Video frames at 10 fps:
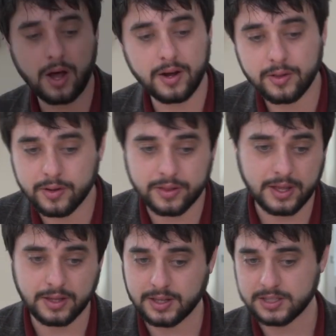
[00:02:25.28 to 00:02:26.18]
Another
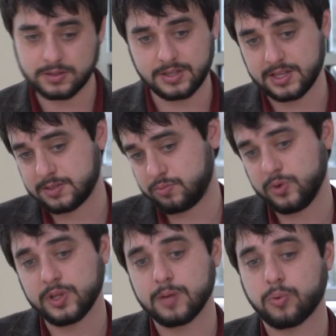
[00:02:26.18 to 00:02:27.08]
thing that's
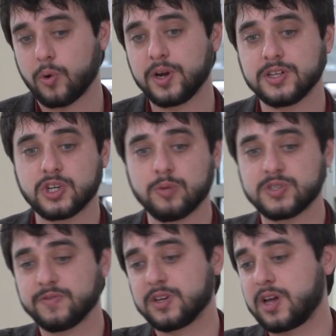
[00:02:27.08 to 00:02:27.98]
really important in
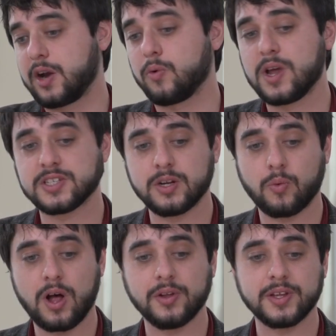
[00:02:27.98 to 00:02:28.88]
terms of the kind of
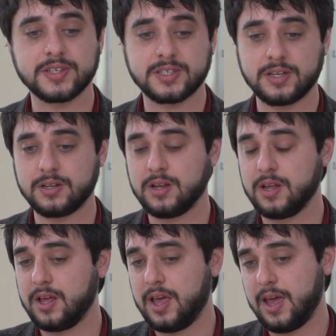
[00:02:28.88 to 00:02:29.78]
resident wellness and
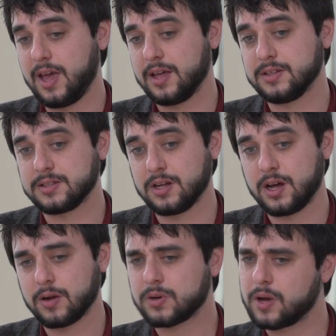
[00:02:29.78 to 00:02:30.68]

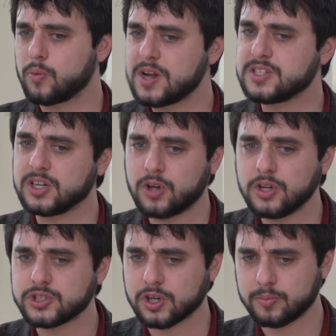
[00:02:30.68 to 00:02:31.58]
kind of resident
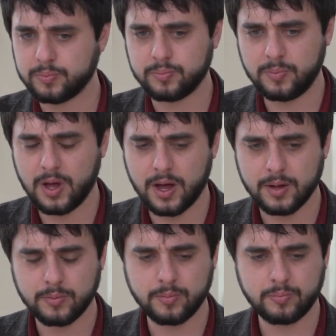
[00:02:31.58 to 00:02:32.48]
culture
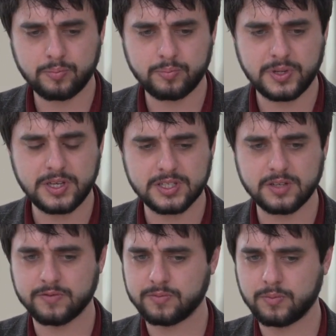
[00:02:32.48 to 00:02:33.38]
piece
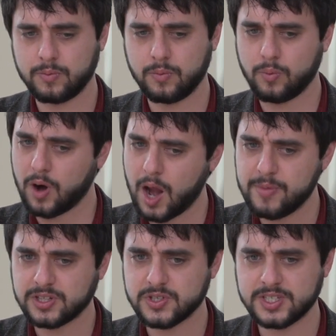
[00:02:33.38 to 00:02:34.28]
of where
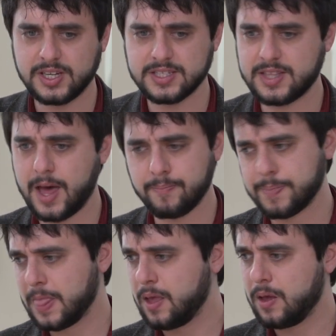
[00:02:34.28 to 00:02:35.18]
I'm interested is
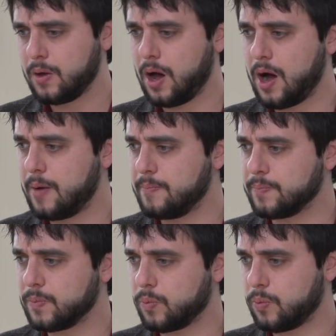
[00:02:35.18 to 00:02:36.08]
that
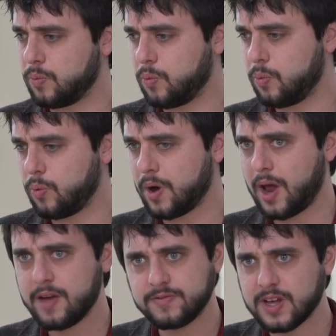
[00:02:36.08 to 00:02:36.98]
what
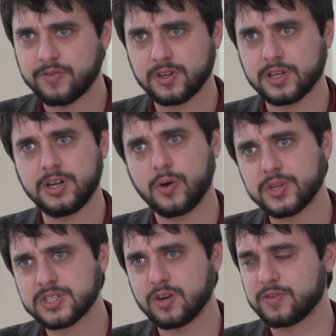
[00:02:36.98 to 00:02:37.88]
I've definitely
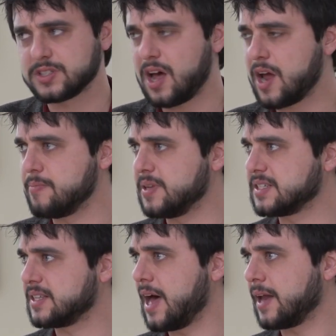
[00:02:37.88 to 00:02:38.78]
noticed over time
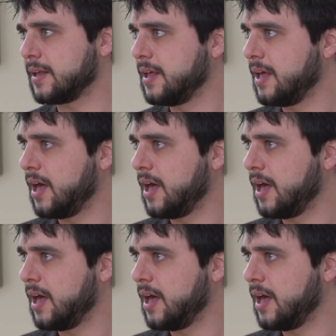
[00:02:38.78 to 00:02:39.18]
is that